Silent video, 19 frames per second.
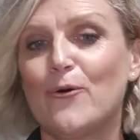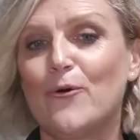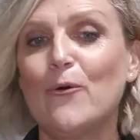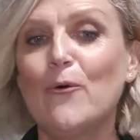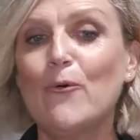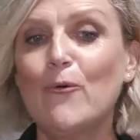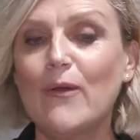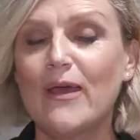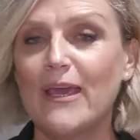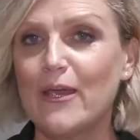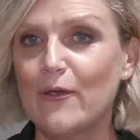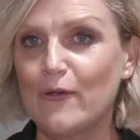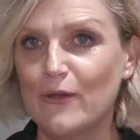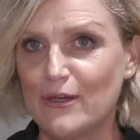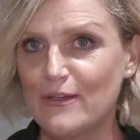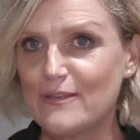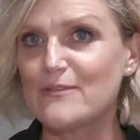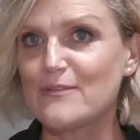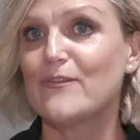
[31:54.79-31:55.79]
all
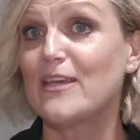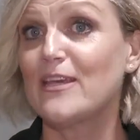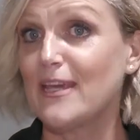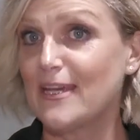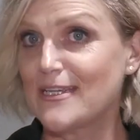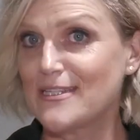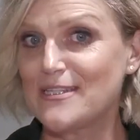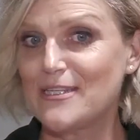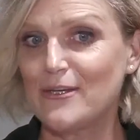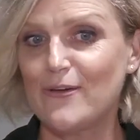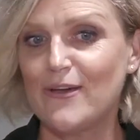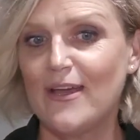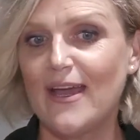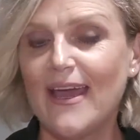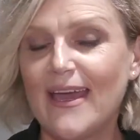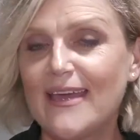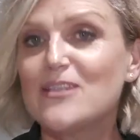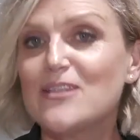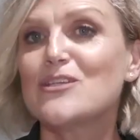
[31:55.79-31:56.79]
areas of the
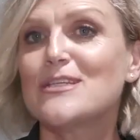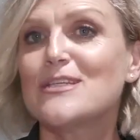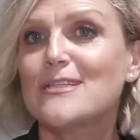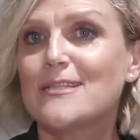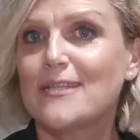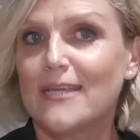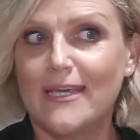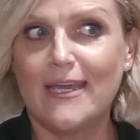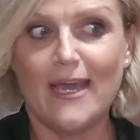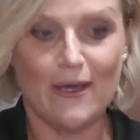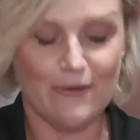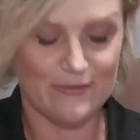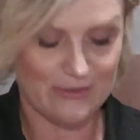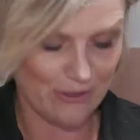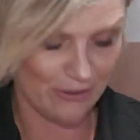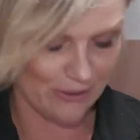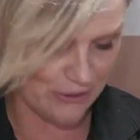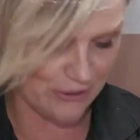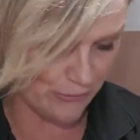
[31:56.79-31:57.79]
exterior and just see how it's
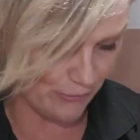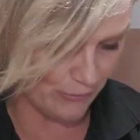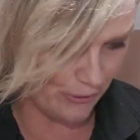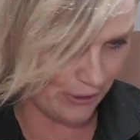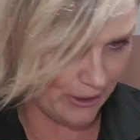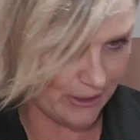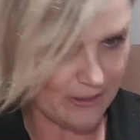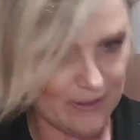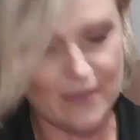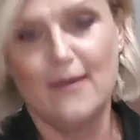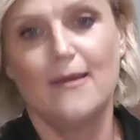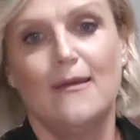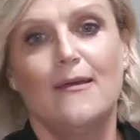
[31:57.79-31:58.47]
going to work.